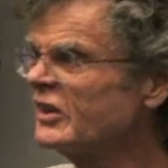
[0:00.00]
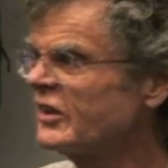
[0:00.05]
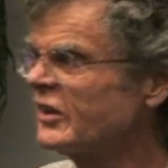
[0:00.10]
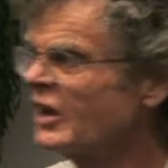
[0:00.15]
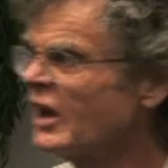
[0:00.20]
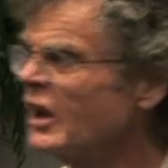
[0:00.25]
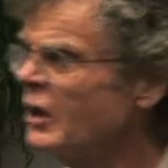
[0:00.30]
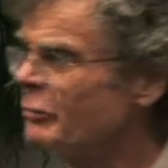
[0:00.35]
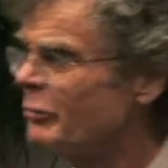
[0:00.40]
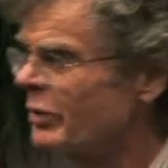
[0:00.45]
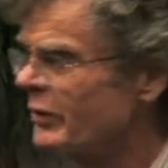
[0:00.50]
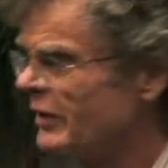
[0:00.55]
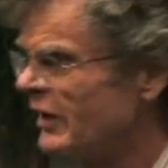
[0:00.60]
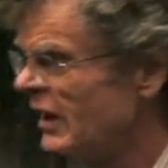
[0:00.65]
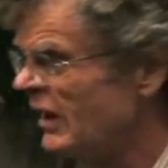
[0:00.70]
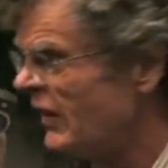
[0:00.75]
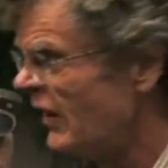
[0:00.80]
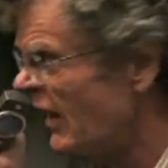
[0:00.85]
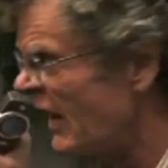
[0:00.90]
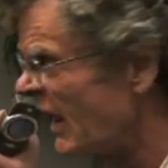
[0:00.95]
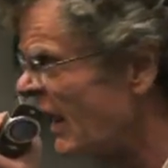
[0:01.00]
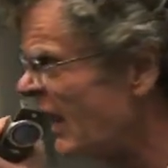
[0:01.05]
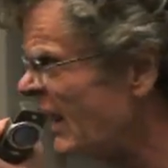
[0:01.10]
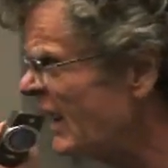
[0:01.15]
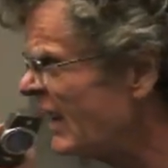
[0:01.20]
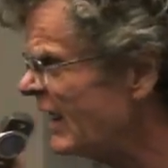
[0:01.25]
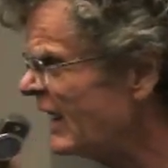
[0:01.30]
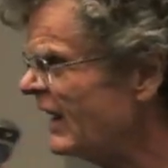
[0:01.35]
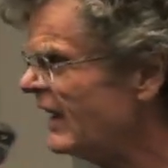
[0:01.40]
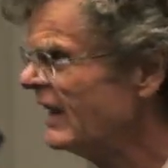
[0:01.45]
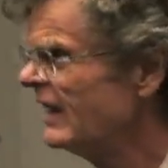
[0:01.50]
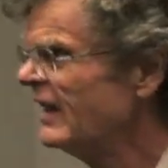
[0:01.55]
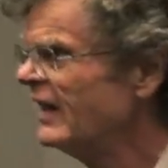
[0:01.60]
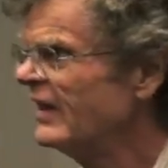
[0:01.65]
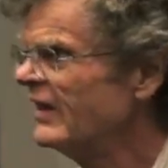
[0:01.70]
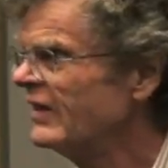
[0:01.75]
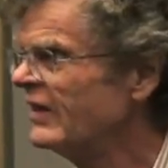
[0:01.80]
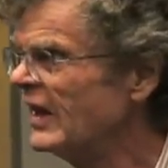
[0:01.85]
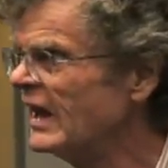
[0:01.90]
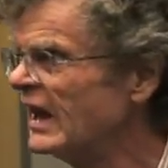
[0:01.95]
a type in there
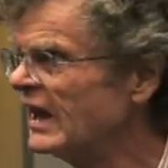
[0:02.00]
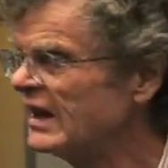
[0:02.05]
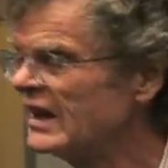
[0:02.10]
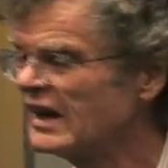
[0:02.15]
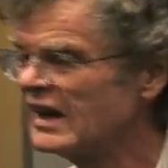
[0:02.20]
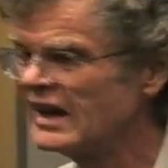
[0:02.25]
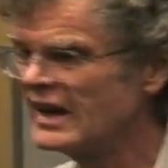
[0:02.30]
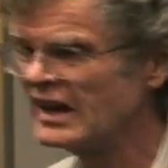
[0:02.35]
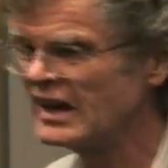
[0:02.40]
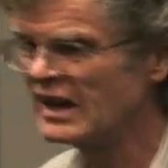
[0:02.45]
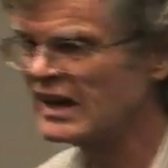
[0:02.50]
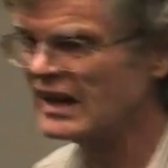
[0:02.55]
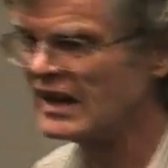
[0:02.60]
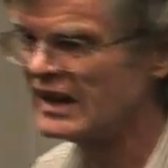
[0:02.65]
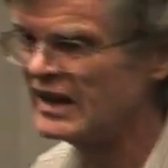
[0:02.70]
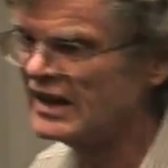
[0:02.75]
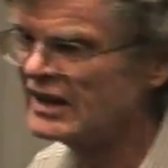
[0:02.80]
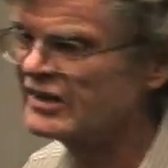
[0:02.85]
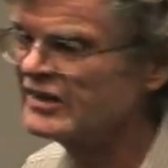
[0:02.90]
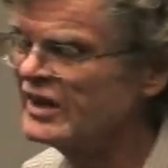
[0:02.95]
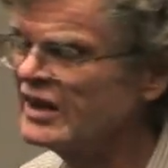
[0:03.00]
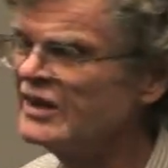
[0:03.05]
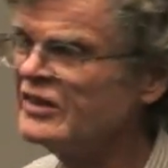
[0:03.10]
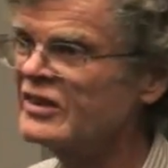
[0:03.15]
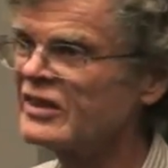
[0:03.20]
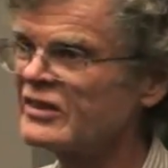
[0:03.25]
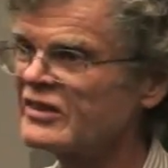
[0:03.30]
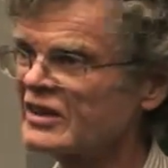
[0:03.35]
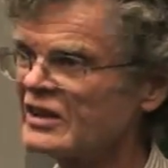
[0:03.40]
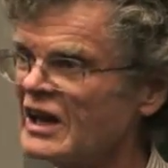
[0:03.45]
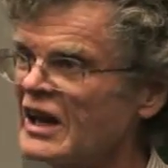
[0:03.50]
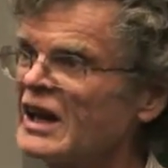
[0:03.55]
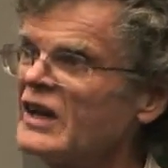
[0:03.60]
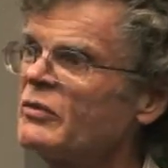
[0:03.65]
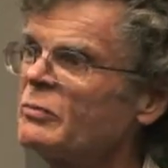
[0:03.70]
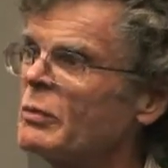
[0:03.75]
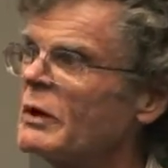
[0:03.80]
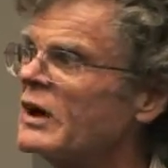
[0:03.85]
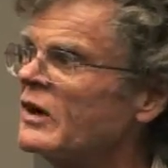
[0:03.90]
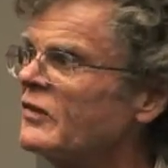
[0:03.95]
that uh, extends its
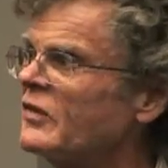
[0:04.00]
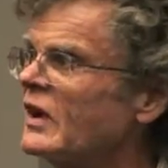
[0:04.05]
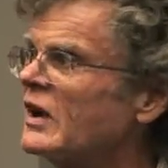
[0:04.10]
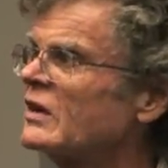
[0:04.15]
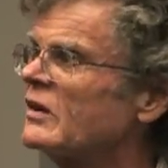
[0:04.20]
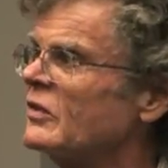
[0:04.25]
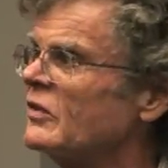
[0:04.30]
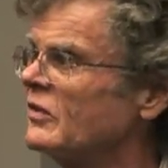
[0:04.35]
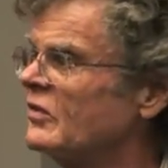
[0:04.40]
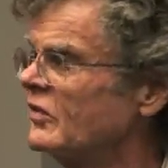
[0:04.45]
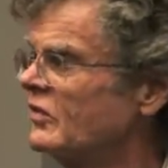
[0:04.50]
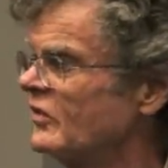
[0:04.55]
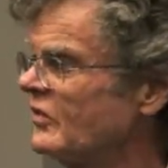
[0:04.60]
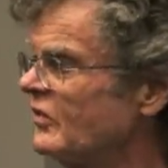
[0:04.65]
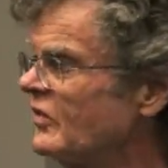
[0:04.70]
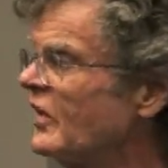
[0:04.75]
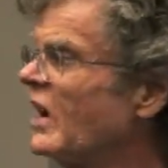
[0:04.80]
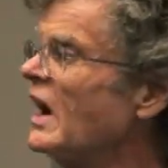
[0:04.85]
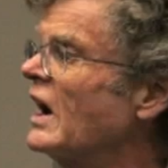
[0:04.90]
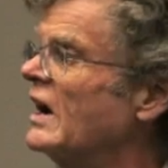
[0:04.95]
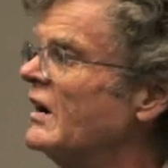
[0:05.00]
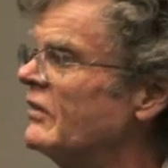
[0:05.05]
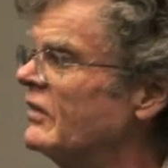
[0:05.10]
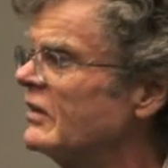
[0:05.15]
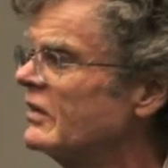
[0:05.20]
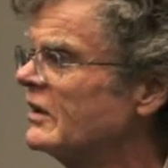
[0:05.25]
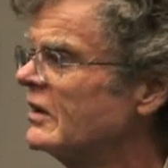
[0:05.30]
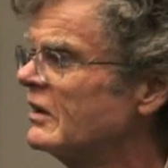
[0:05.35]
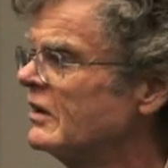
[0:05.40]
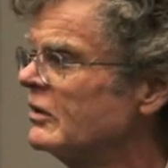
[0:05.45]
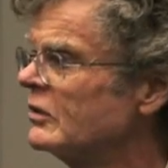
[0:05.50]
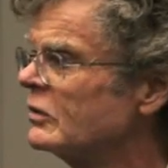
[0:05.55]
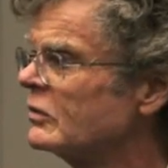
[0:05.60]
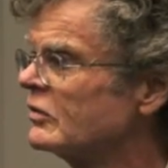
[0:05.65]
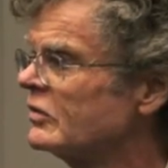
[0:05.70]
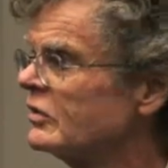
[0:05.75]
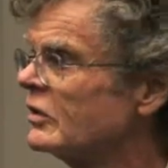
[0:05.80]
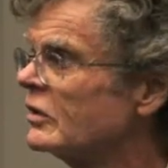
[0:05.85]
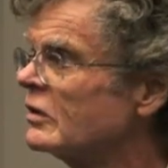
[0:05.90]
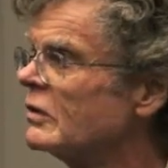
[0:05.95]
life by a factor of five or
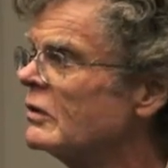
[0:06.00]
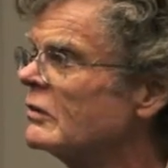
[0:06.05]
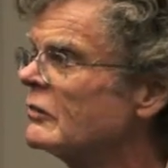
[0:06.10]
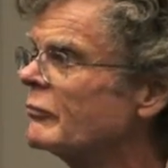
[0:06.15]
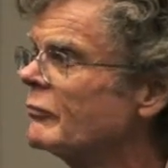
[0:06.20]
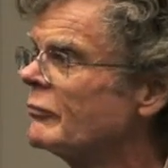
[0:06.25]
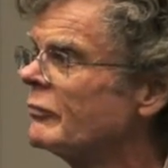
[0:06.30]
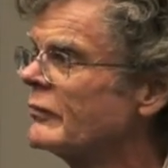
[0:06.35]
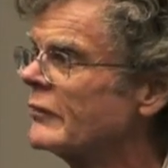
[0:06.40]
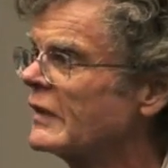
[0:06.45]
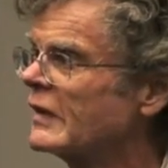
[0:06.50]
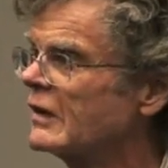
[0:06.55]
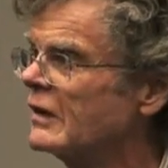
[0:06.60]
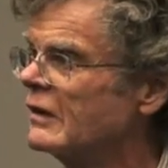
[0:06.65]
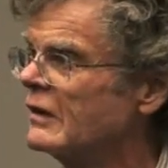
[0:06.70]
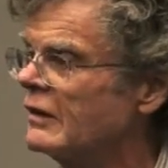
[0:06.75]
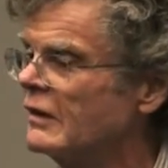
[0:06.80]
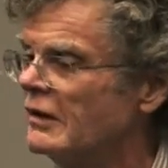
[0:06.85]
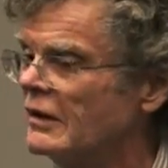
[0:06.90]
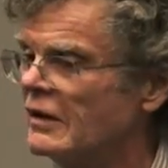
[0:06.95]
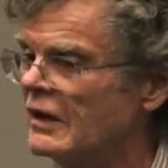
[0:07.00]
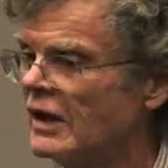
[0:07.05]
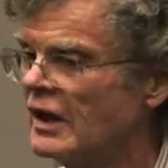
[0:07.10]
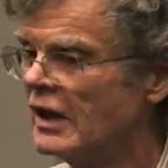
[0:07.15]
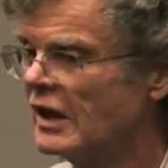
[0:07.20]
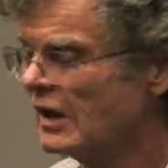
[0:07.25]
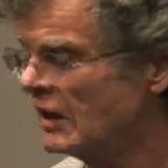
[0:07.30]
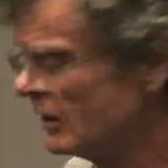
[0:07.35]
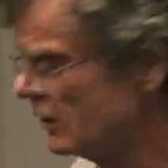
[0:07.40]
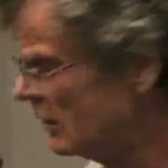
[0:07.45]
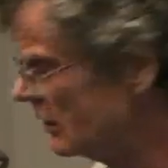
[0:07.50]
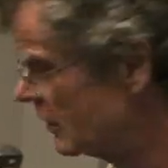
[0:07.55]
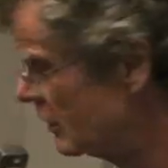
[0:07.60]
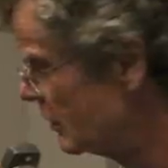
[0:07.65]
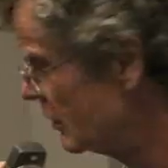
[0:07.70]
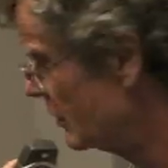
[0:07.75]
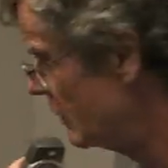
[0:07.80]
so. And